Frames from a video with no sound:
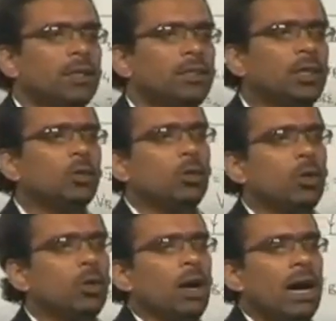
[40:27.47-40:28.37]

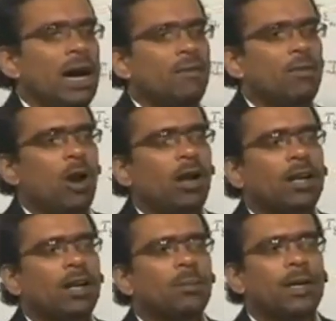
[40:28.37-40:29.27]
Sanjeev, I
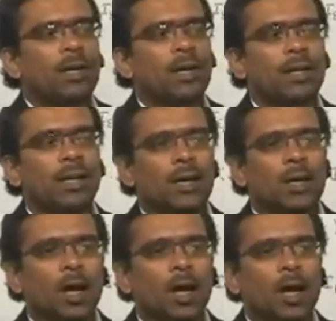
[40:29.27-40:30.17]
have not
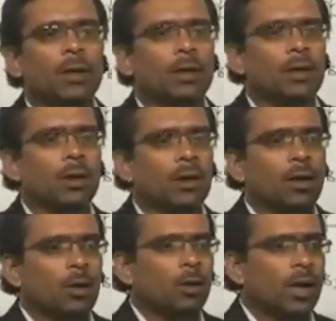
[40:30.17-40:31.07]
completed the topic.
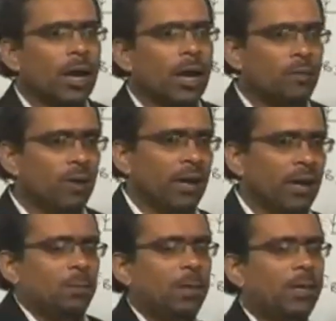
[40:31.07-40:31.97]
Okay,
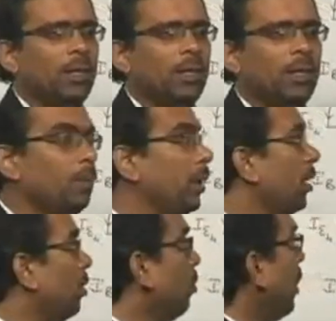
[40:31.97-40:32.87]
if I complete the
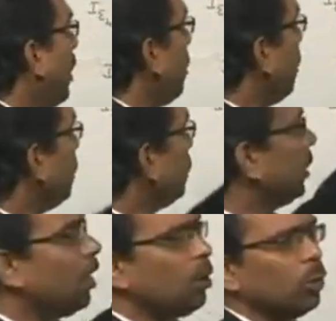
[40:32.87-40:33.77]
topic what I
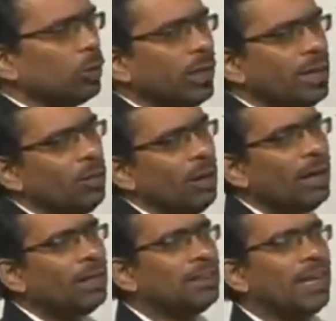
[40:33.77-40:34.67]
am teaching now,
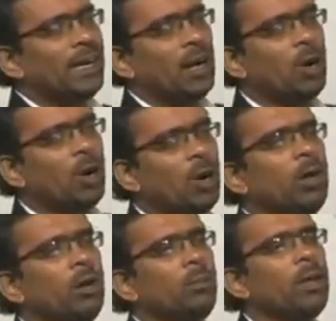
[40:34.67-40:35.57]
then you will understand
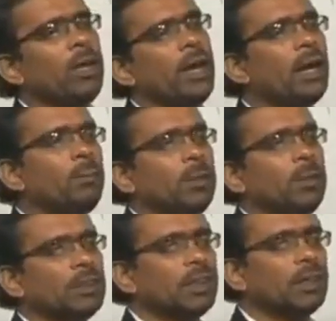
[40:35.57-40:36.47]
how it will be
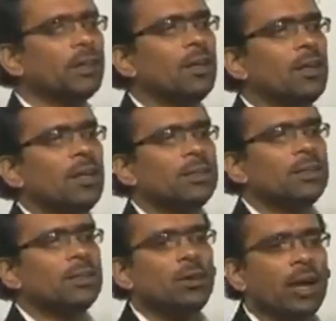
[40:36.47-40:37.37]
a compensation.
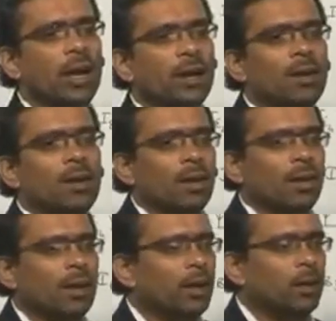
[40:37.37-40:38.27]
Okay,
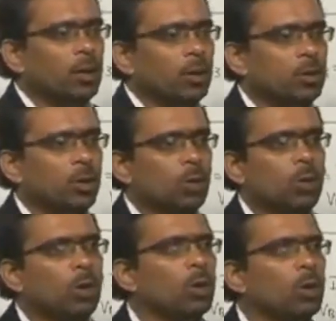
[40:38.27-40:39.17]
right.
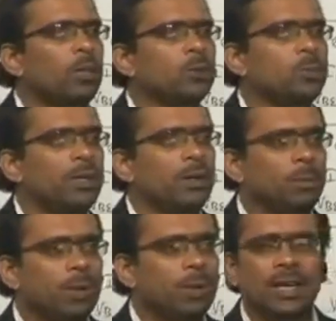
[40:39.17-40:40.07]
So
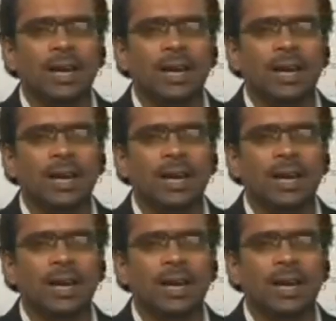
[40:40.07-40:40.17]
please